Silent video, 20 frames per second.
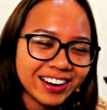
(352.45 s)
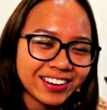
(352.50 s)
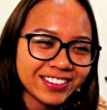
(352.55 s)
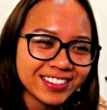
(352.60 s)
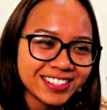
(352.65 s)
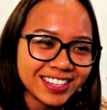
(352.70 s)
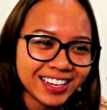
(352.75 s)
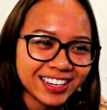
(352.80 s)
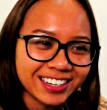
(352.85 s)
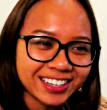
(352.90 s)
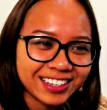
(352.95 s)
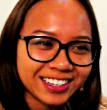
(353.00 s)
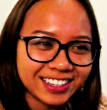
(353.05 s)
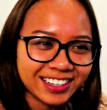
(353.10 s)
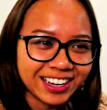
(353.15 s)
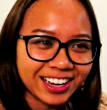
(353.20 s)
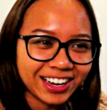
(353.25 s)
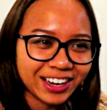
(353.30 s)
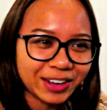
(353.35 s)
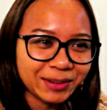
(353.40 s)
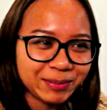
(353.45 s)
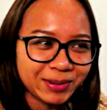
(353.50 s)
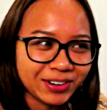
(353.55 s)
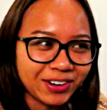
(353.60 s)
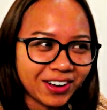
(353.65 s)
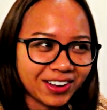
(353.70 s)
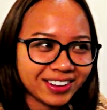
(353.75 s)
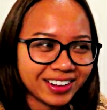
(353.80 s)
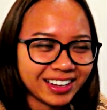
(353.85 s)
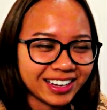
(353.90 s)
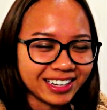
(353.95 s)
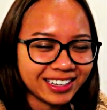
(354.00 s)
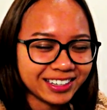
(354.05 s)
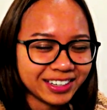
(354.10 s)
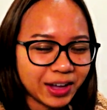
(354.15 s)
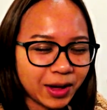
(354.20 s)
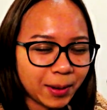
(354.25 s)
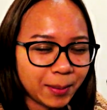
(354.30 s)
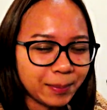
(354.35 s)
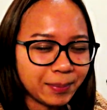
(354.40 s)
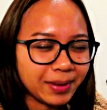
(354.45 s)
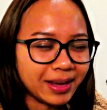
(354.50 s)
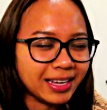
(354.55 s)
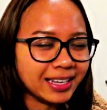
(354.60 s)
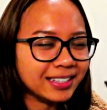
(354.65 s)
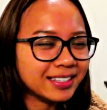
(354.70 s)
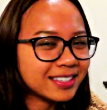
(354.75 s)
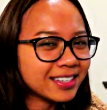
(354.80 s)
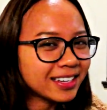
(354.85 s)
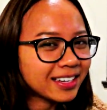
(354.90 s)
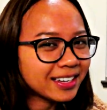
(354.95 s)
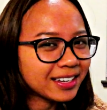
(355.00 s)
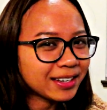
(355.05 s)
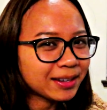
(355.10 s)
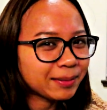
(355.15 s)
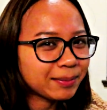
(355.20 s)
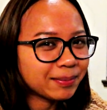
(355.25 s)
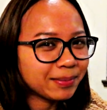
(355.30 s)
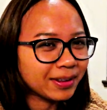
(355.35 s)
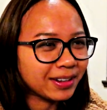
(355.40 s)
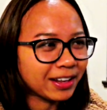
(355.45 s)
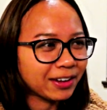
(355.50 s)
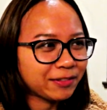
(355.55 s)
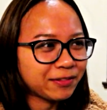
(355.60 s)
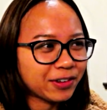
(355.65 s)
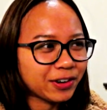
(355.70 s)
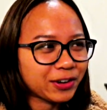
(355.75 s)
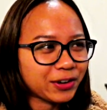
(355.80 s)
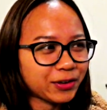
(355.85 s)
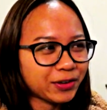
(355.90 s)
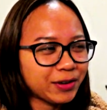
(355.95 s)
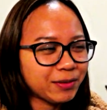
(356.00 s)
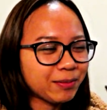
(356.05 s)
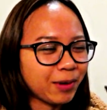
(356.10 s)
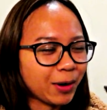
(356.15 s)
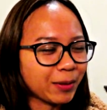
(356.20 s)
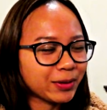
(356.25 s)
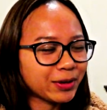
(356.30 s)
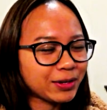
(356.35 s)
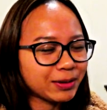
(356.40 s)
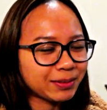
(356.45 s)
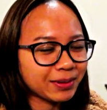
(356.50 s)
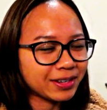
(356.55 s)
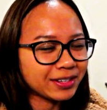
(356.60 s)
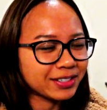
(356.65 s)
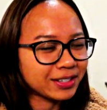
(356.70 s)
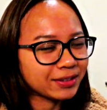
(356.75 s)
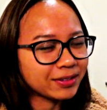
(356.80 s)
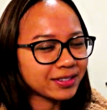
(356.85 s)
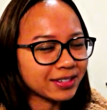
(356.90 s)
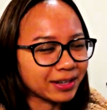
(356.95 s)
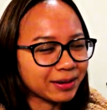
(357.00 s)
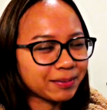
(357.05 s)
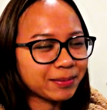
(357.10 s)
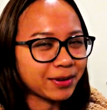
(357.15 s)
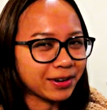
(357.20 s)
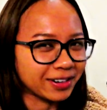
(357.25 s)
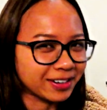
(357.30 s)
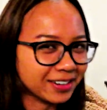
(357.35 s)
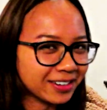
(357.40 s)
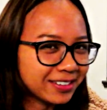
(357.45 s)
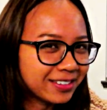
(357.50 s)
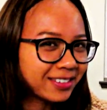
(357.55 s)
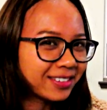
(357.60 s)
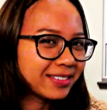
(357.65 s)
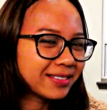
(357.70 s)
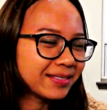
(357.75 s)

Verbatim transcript: It was like good, but not like amazing. But like for a Korean barbecue place, it was like pretty good.